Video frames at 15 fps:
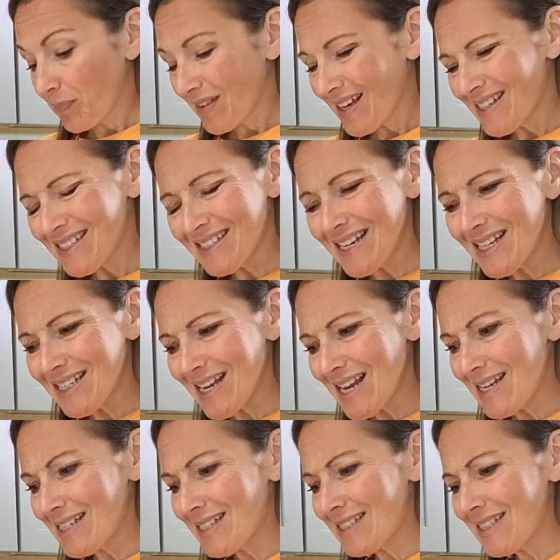
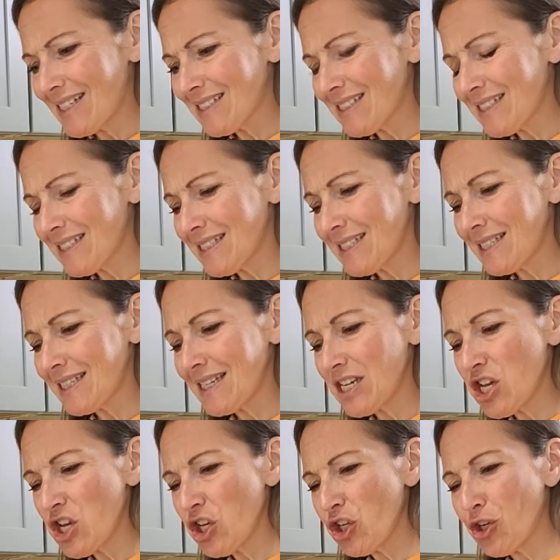It doesn't,
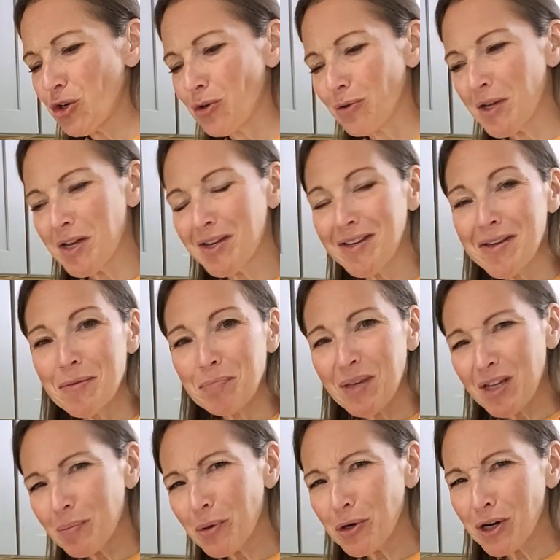you know,
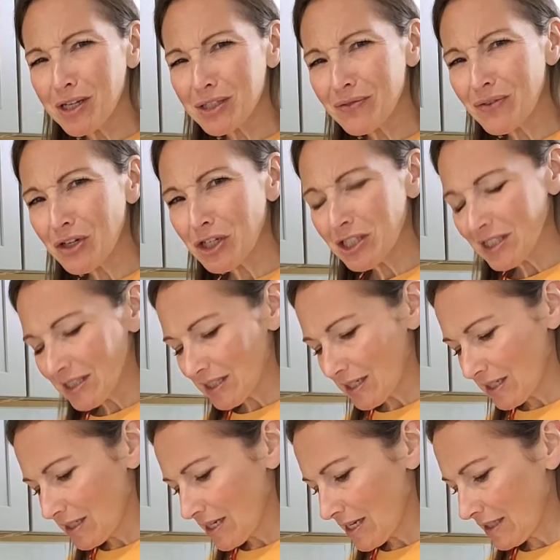peanut butter has a very
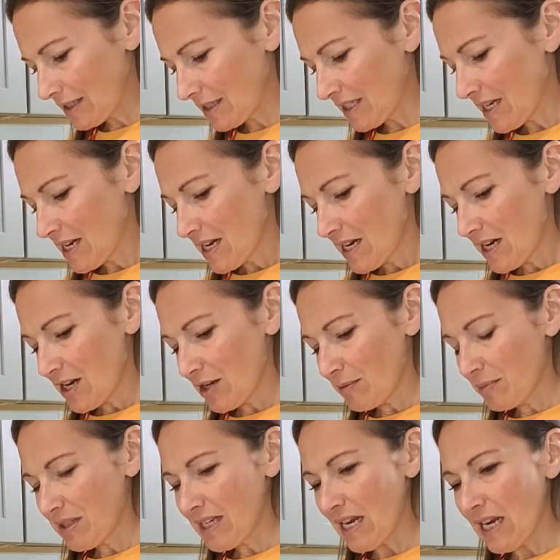distinct taste.
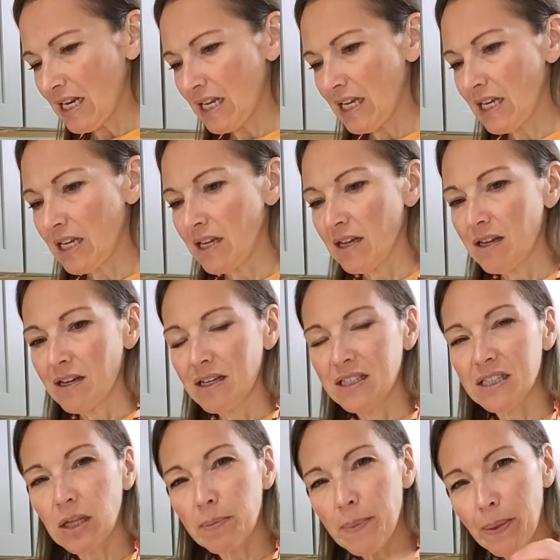Tahini
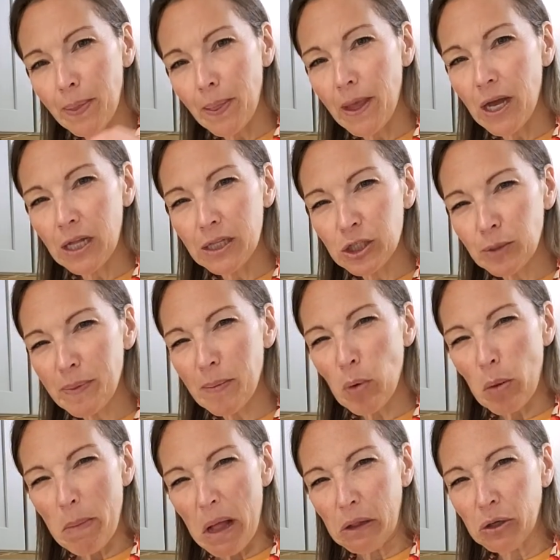is a little bit
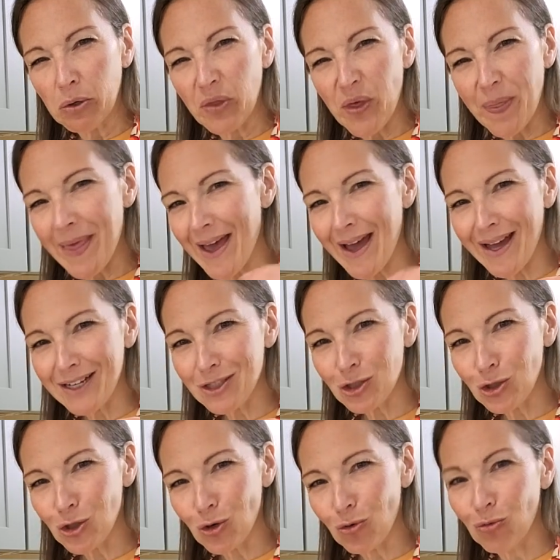more mellow than that.
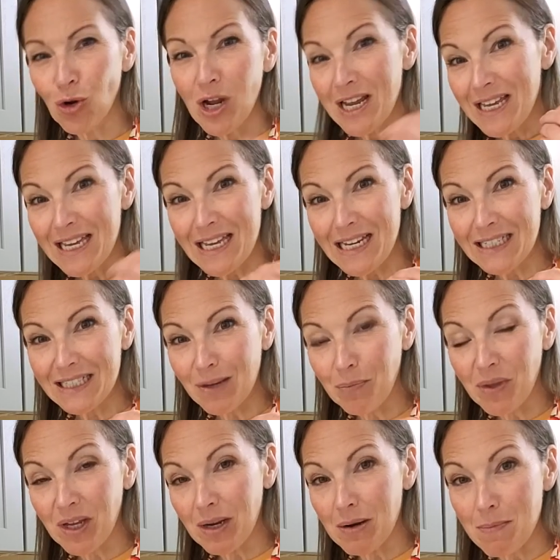You don't eat
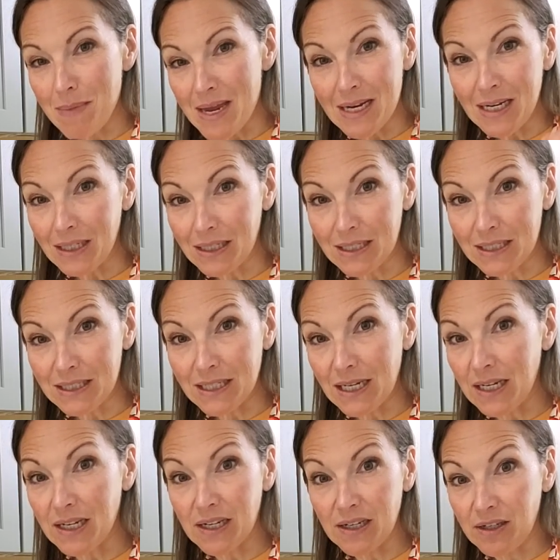something and immediately
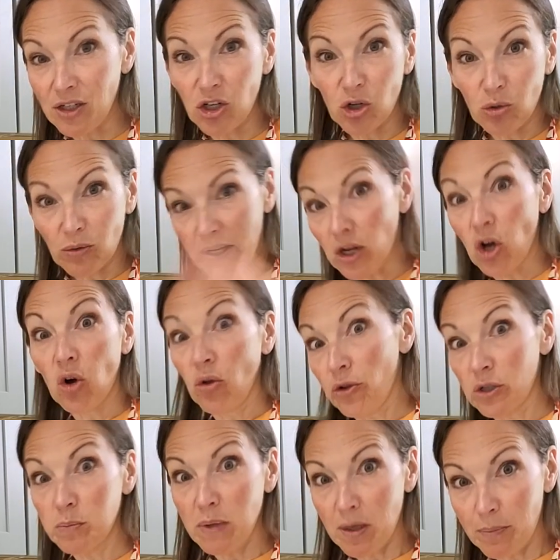say, you know, like, oh,
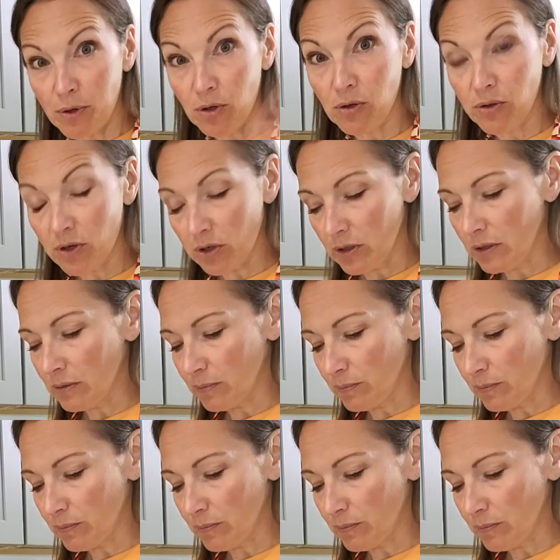there's peanut butter in there,